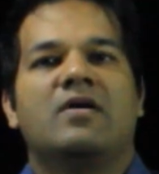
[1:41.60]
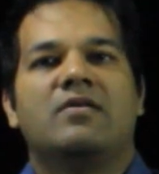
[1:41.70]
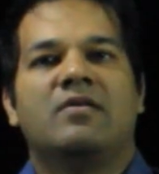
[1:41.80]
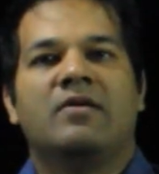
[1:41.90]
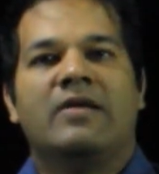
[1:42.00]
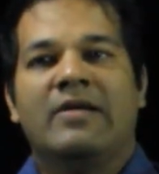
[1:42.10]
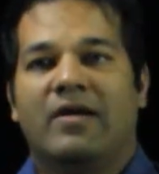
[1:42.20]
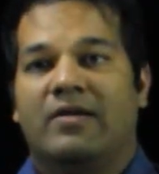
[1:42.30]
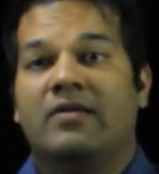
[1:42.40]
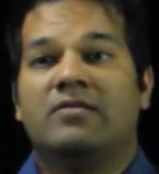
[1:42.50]
the
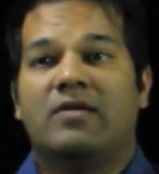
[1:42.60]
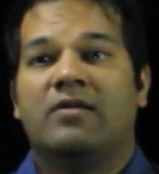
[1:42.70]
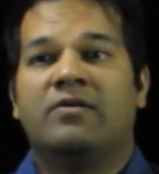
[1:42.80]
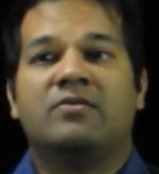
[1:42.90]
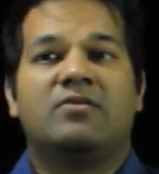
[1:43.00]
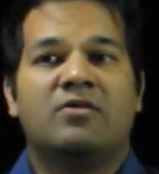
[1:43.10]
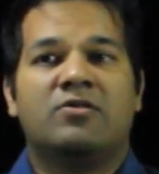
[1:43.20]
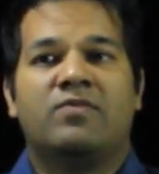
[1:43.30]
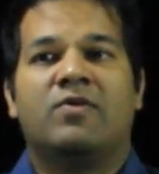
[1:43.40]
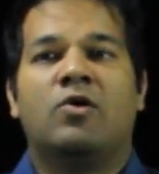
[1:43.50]
inductance and the resistance of
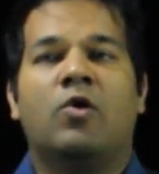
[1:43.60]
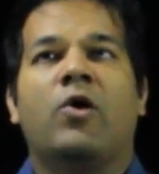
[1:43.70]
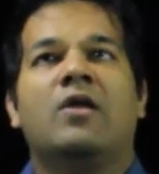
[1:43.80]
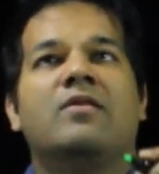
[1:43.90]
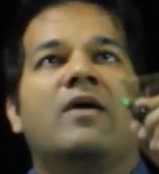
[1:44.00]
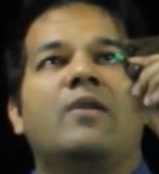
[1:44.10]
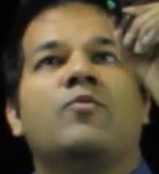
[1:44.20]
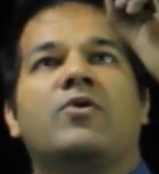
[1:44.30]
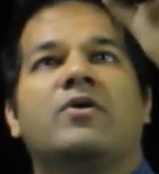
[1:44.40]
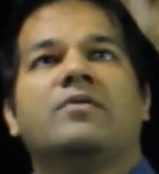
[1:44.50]
the coil in that motor.